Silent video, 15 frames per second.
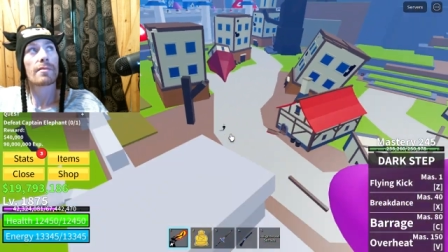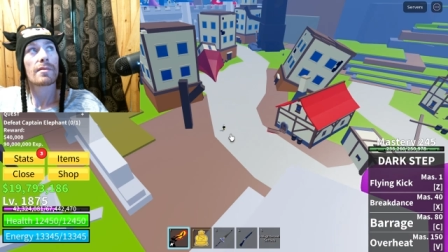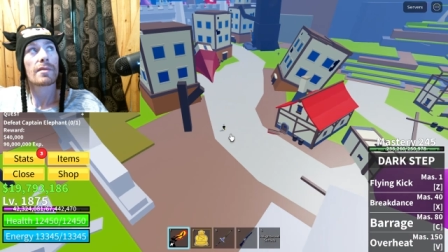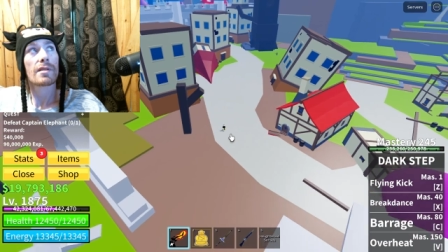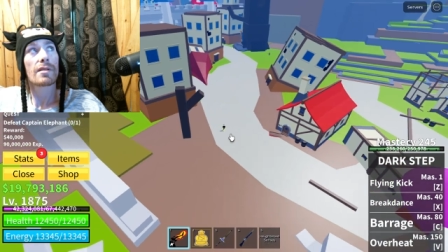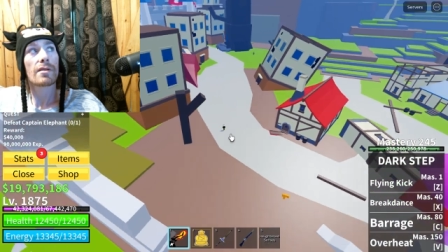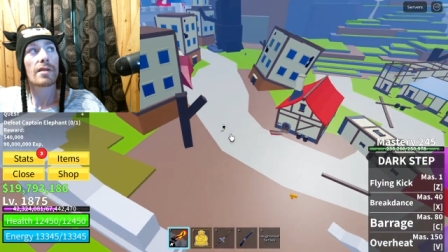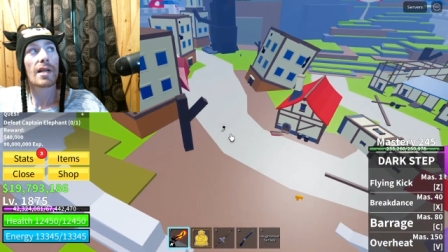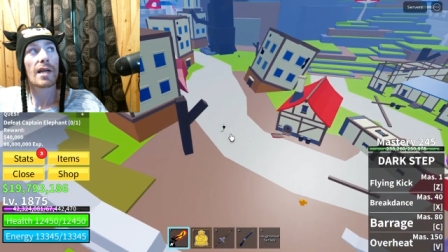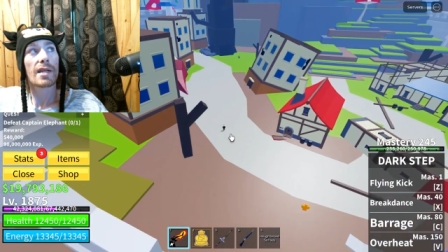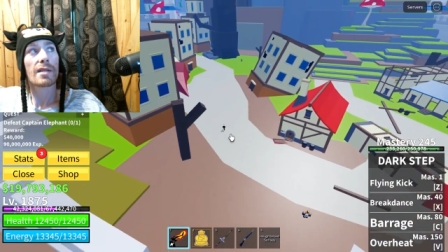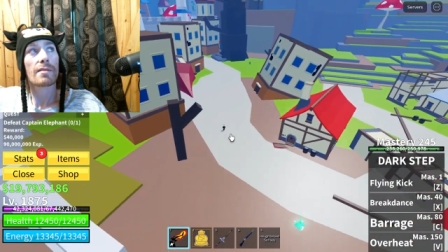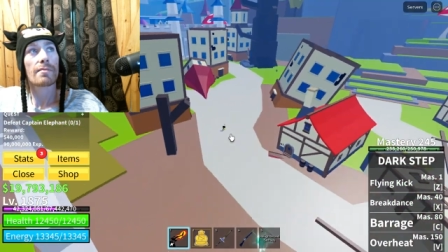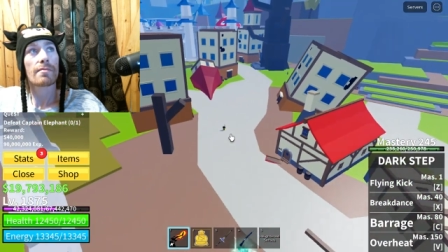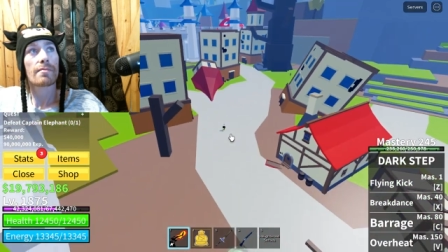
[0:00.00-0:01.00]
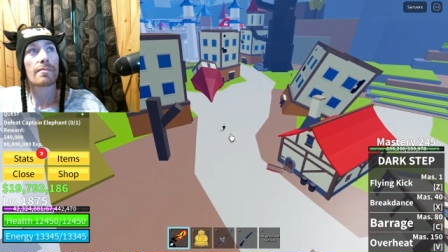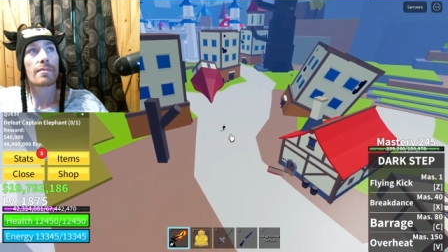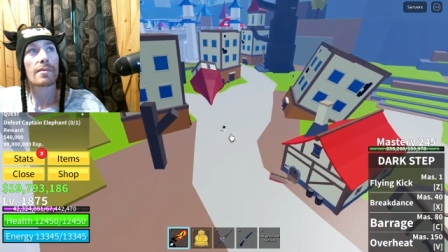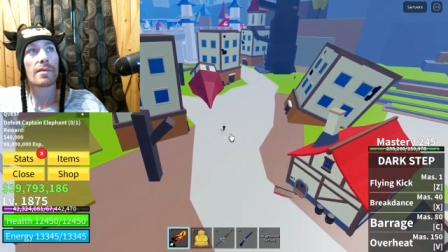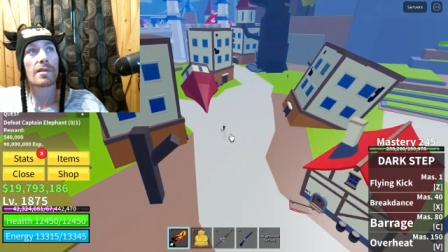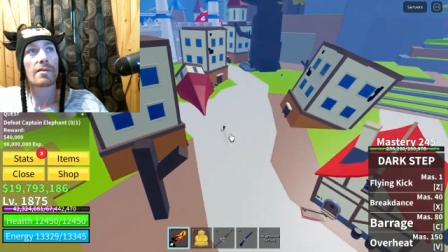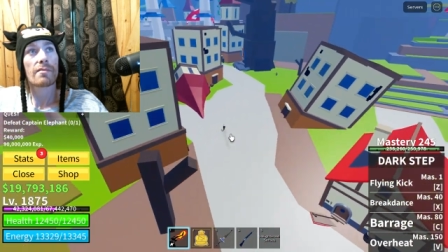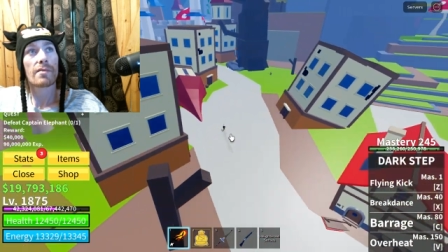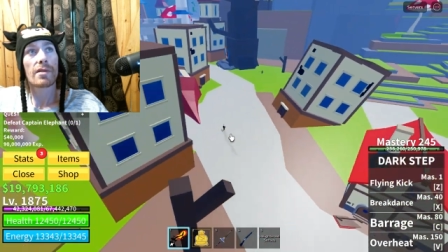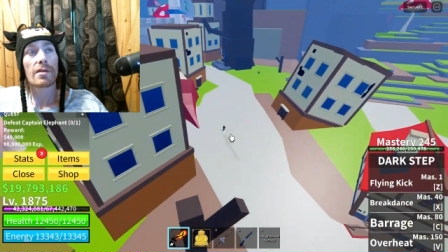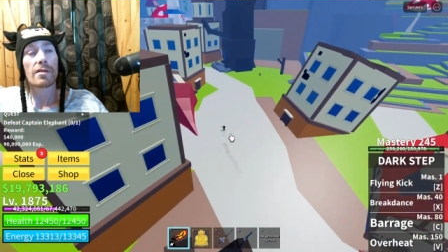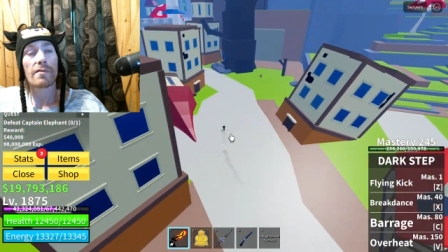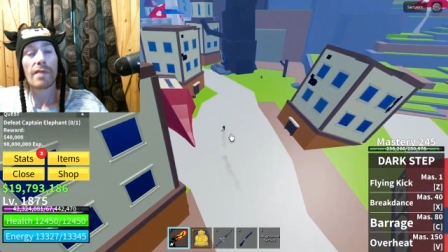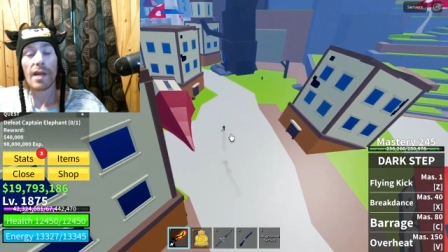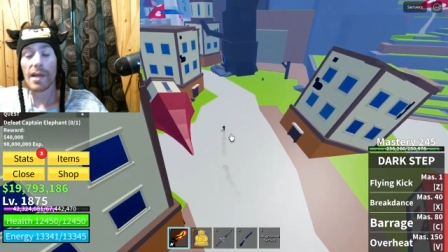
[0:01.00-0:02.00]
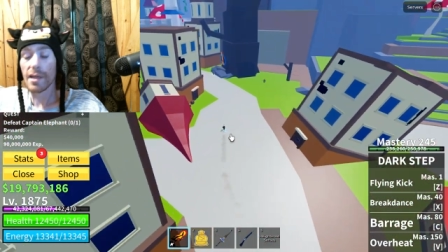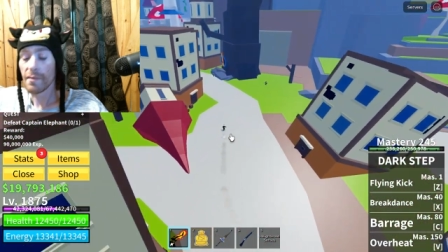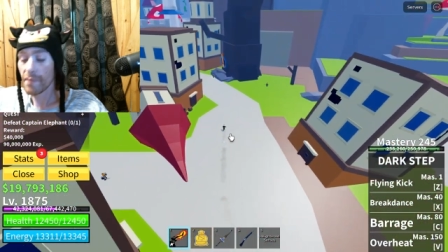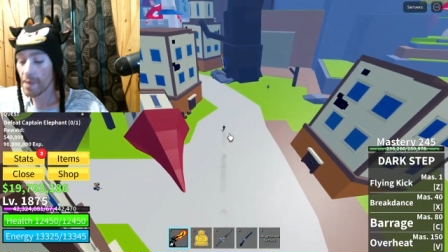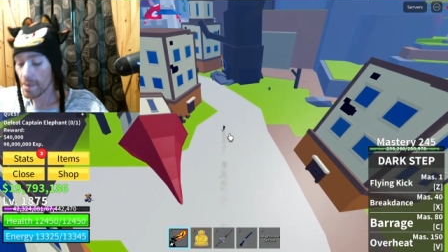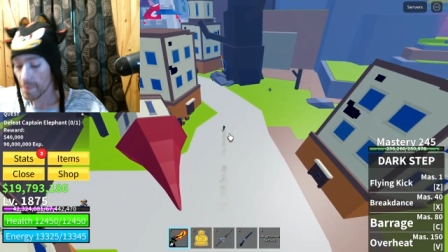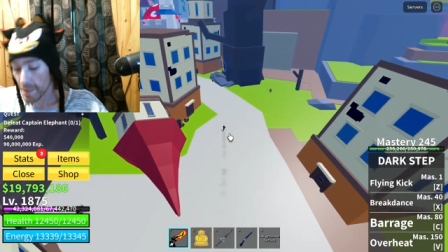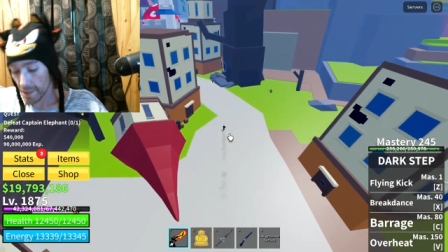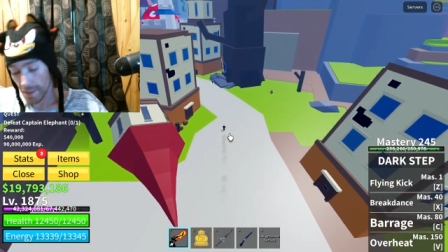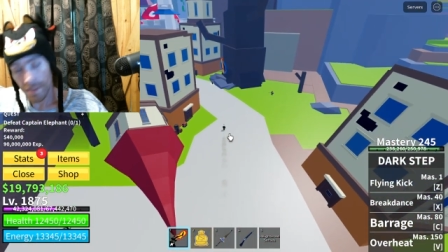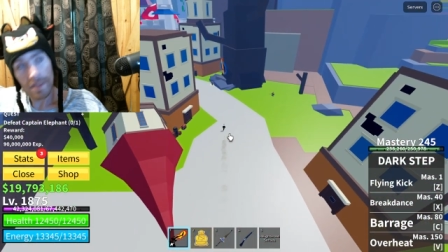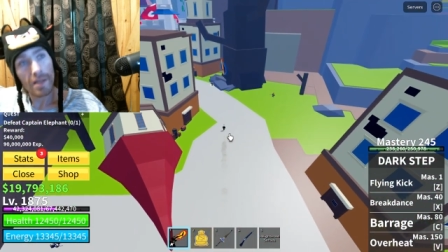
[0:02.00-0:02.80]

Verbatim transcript: looked like it, looked like it very much.